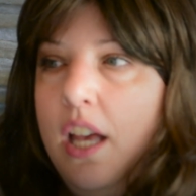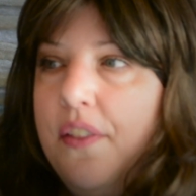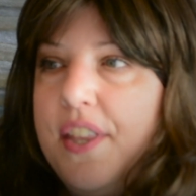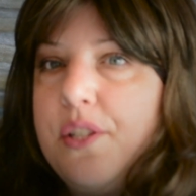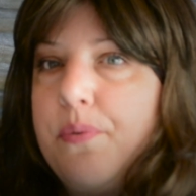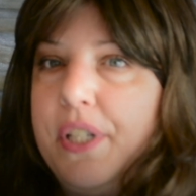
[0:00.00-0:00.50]

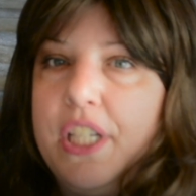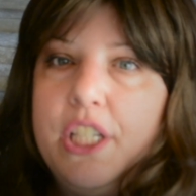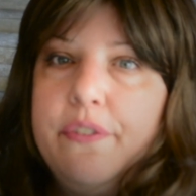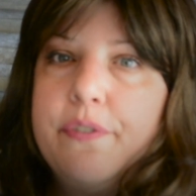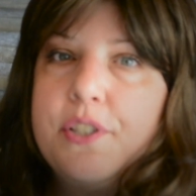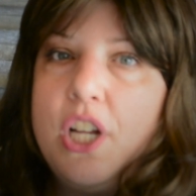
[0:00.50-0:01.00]
that's really
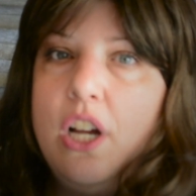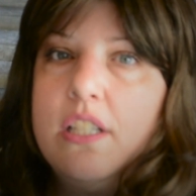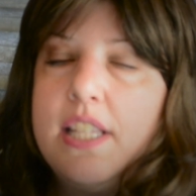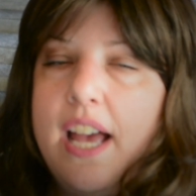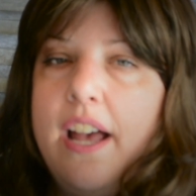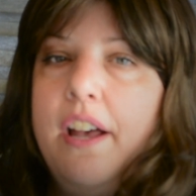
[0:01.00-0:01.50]
good for dogs
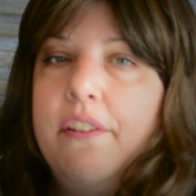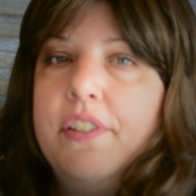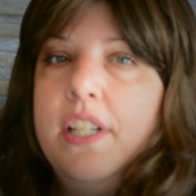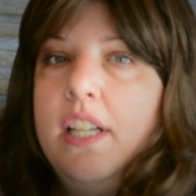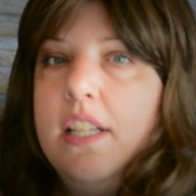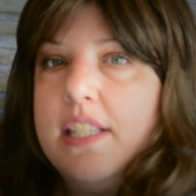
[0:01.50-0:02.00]
that have
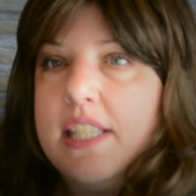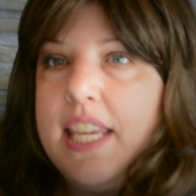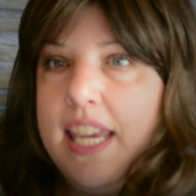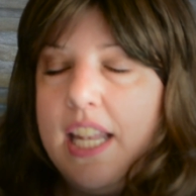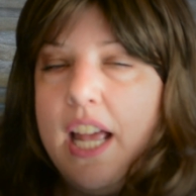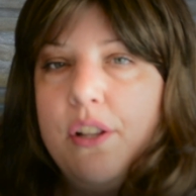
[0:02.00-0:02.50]

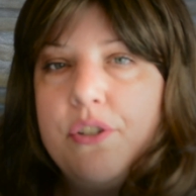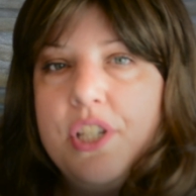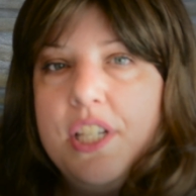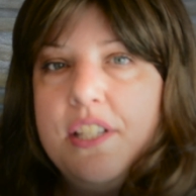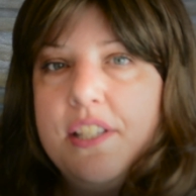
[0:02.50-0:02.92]
skin allergies.